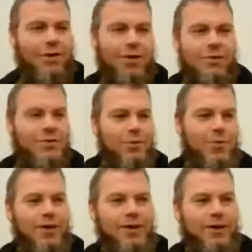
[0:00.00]
so there was
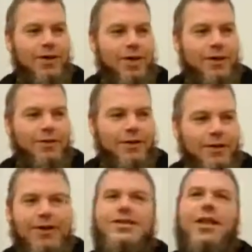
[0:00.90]
one
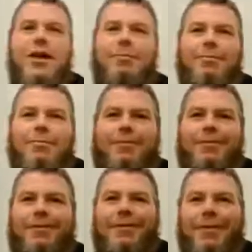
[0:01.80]
on Islam.
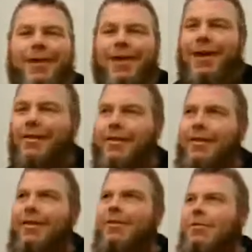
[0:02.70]
And
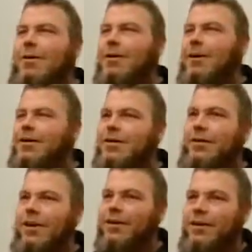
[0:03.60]
like everybody
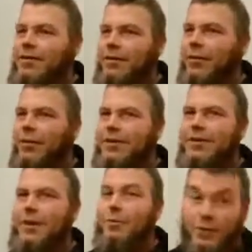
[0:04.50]
else, I didn't know
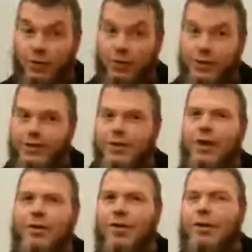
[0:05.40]
Islam was a
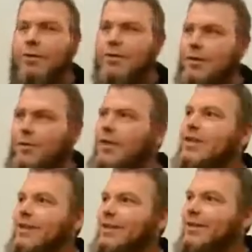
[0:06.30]
religion. I thought it was a
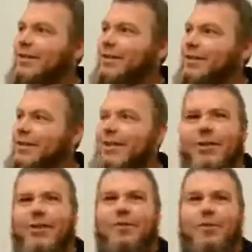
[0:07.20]
region.
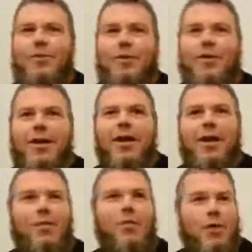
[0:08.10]
You know, if you were
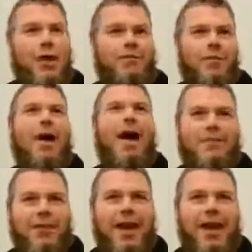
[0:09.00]
from
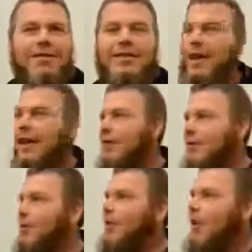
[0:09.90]
Afghanistan,